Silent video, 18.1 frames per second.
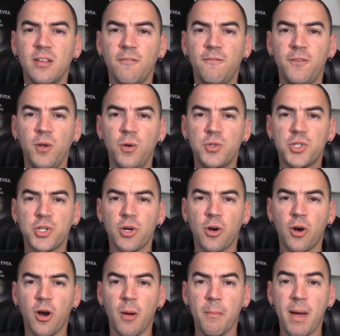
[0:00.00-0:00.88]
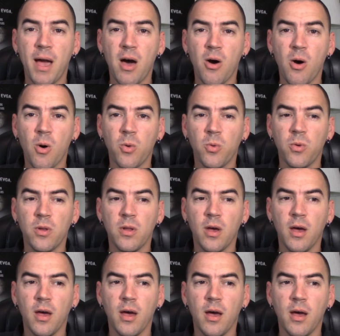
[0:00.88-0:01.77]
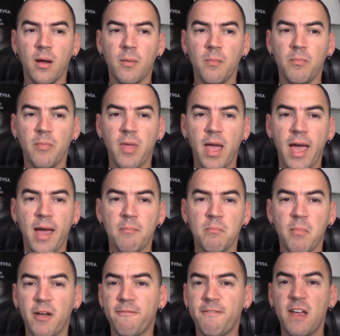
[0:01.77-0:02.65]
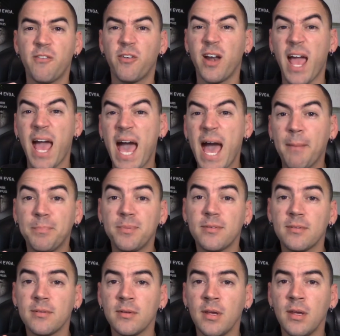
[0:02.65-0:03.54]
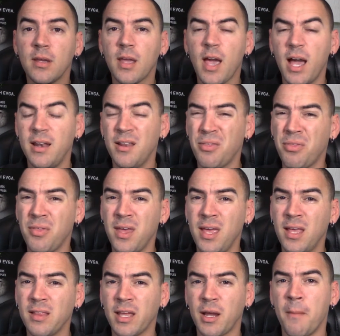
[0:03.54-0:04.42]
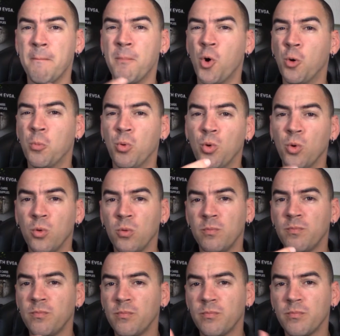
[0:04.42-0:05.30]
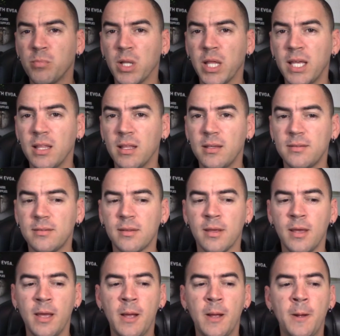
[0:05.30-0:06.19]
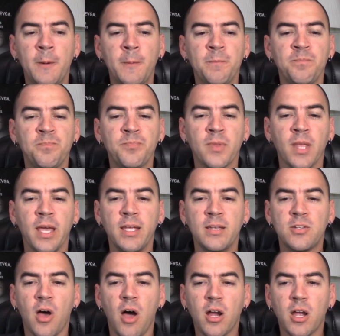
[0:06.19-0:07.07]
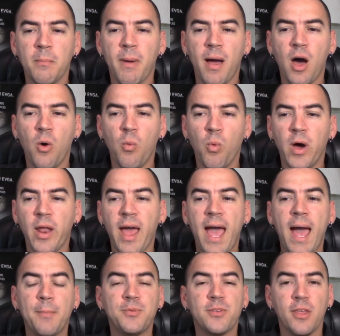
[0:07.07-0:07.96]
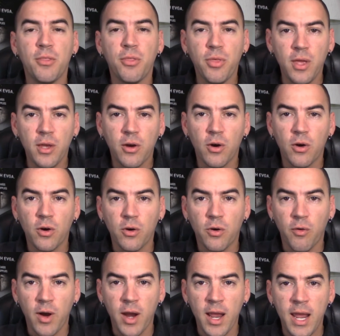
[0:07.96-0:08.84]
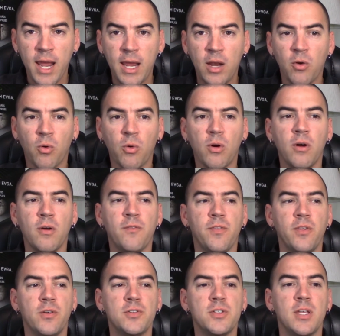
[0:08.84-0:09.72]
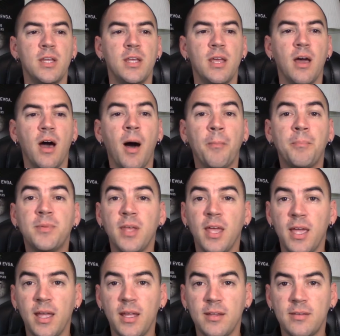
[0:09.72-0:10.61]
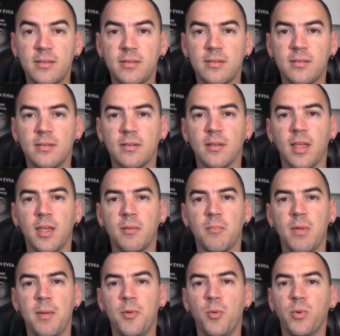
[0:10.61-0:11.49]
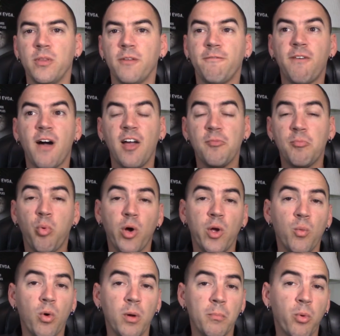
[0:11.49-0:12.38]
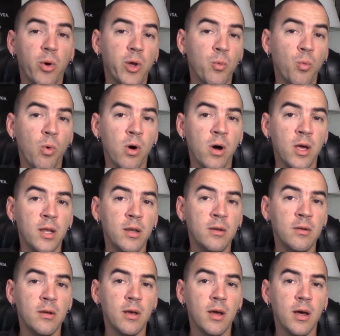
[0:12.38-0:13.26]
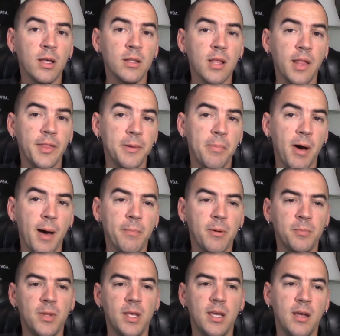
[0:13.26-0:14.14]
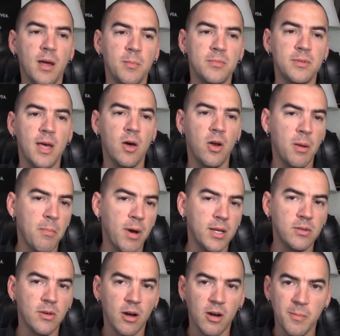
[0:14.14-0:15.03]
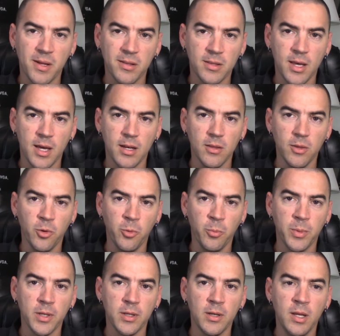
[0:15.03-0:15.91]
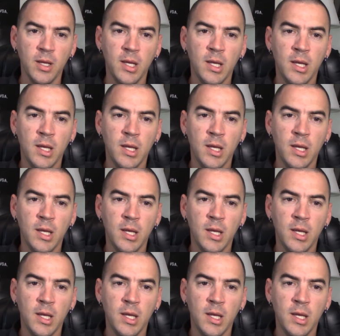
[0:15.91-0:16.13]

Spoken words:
in the future about my favorite apps, kind of thing, like a mobile playlist, and talk about what apps I think are great, or if there's any updates, like maybe when the 5.1.1 Lollipop update comes out, I might talk about that a little bit.